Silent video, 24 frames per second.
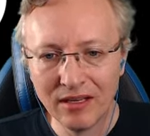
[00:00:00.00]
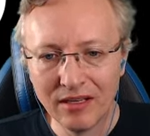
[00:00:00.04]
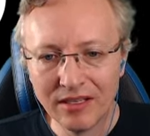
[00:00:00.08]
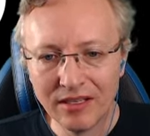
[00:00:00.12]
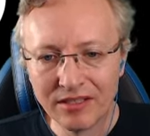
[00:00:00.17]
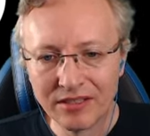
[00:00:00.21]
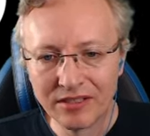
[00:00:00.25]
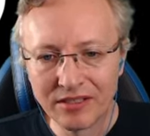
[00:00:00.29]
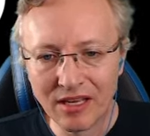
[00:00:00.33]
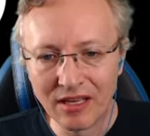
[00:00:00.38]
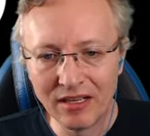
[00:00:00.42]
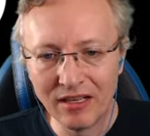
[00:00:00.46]

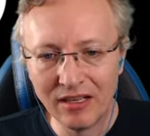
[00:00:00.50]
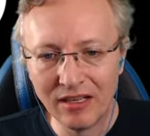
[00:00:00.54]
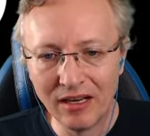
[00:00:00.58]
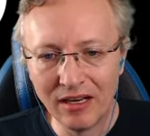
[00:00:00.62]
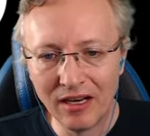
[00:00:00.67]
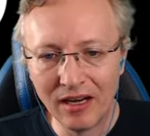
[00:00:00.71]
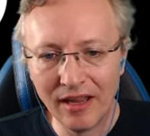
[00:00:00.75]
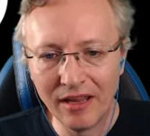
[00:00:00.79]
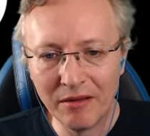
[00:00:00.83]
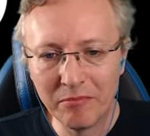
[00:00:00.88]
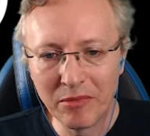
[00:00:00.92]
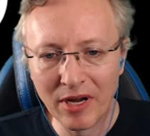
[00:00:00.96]

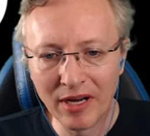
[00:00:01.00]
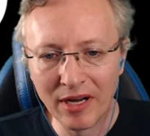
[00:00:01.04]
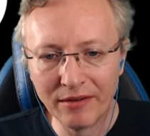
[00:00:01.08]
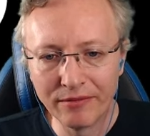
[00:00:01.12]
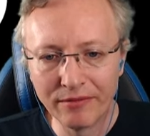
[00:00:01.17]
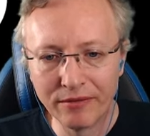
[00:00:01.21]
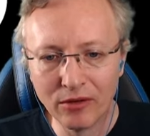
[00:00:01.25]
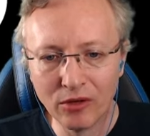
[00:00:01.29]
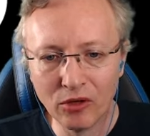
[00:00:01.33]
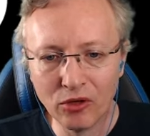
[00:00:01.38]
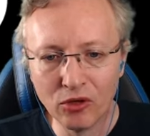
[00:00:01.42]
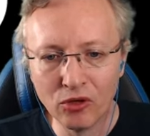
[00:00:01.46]
suddenly my
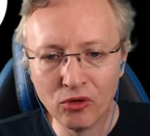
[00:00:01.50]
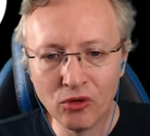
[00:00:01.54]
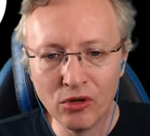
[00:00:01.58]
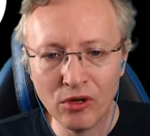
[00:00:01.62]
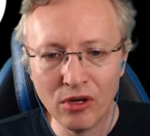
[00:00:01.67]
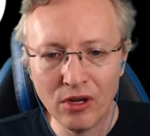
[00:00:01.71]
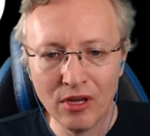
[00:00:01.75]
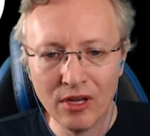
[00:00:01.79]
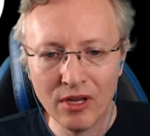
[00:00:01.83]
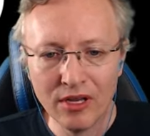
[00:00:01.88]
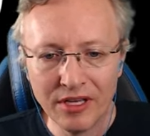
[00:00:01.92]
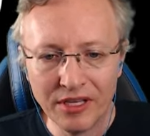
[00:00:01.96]
flow
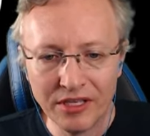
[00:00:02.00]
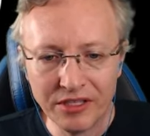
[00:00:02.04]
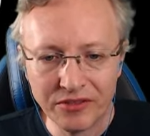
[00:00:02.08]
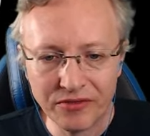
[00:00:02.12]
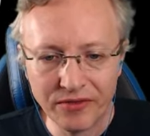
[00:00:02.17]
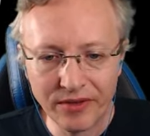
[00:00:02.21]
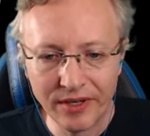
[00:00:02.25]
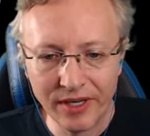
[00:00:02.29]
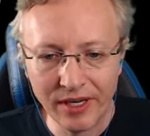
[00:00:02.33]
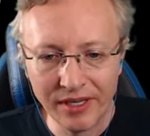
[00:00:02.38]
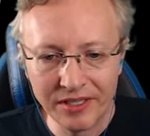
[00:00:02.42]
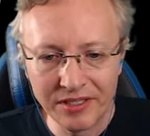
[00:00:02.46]
is
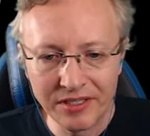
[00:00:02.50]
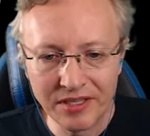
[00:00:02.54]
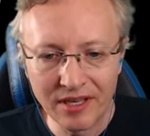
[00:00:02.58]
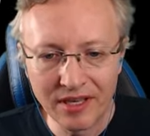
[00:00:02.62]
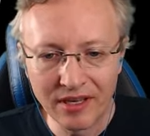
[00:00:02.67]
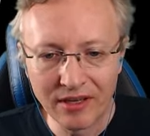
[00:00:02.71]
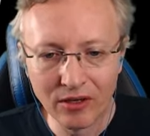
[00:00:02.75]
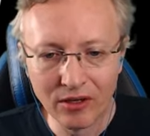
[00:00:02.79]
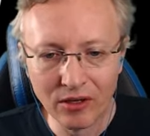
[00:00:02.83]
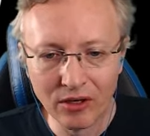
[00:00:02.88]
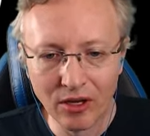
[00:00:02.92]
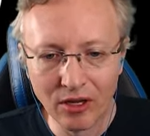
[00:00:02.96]
releasing
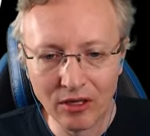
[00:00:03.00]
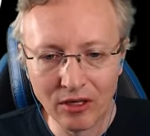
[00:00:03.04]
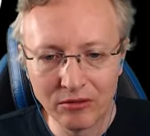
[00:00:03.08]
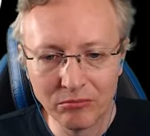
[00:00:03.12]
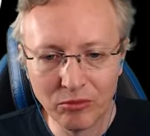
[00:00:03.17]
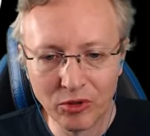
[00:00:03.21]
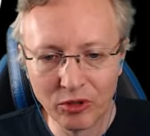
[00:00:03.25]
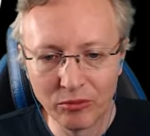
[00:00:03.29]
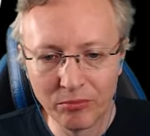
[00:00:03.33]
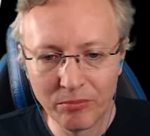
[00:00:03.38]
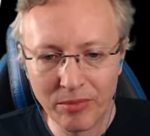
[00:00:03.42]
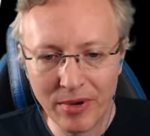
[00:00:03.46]
a lot
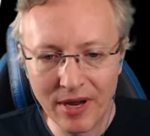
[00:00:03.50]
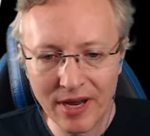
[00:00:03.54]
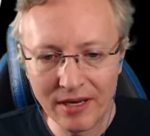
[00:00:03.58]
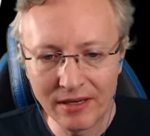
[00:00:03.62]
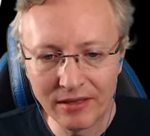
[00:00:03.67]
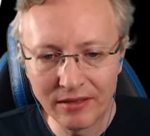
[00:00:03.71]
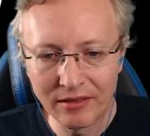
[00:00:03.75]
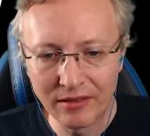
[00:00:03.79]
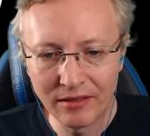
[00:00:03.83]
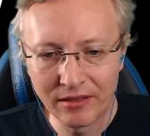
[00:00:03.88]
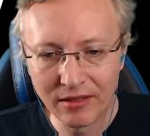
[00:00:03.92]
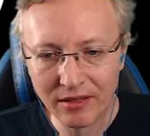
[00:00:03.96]
more
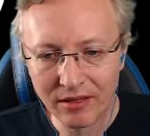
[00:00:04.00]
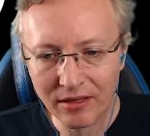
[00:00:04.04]
paint.